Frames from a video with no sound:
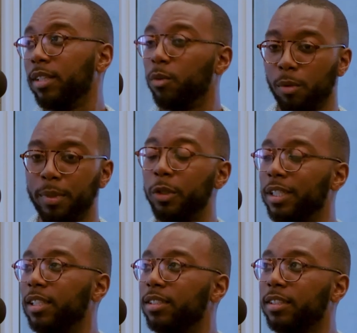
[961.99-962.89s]
we're
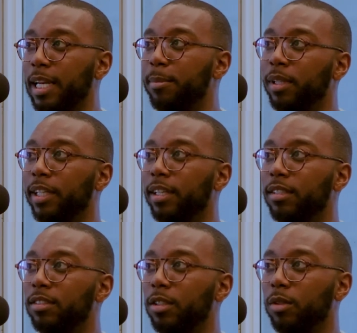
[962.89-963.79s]
building an estate
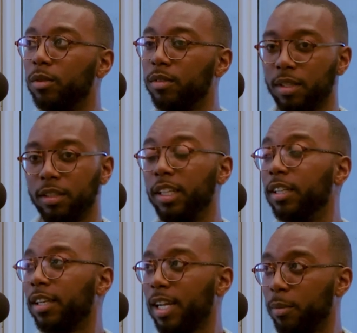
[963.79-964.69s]
plan, so you
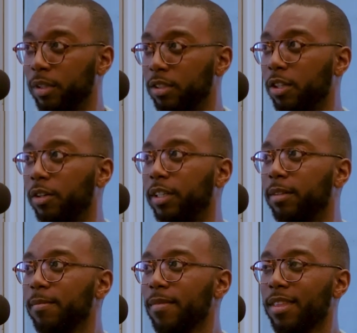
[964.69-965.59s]
need to connect with an attorney,
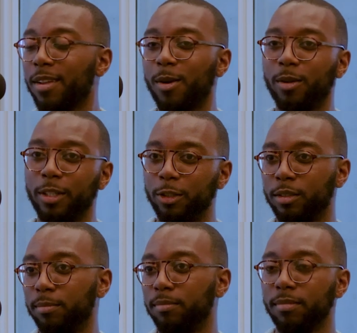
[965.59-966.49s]
or there's
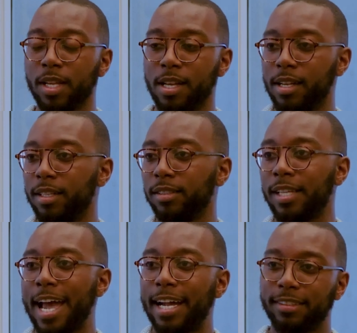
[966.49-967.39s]
some
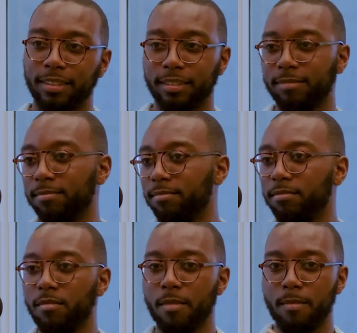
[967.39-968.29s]
tax
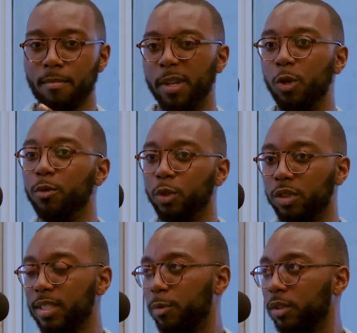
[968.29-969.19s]

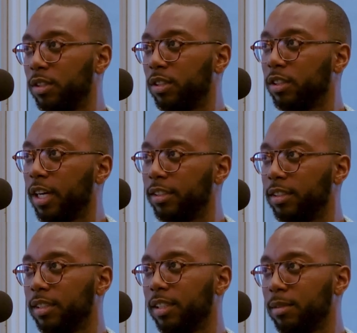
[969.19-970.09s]
maneuvers that we're
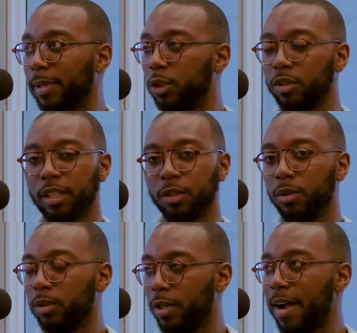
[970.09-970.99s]
discussing. Let's make sure that
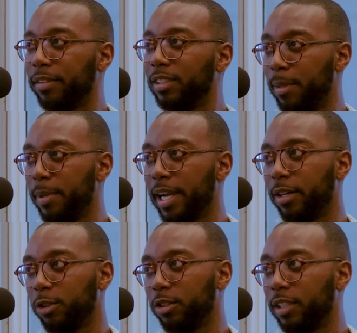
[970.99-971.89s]
you have a CPA
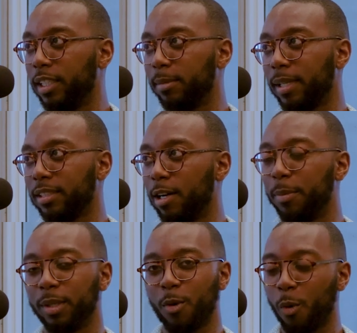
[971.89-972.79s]
on your team that's
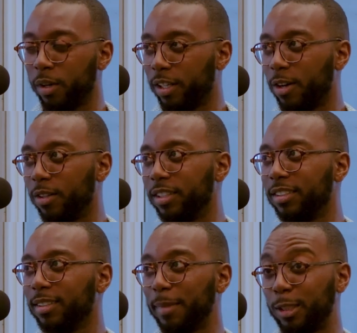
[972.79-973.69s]
helping coordinate all
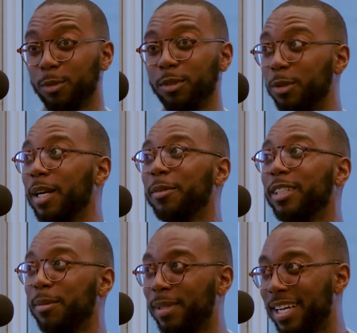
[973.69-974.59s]
this. Make sure we're doing
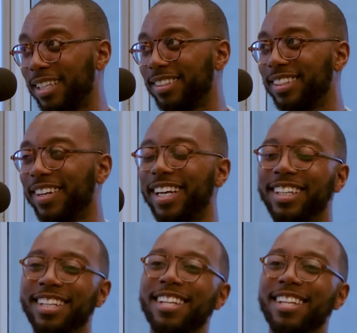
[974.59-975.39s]
everything compliantly, right?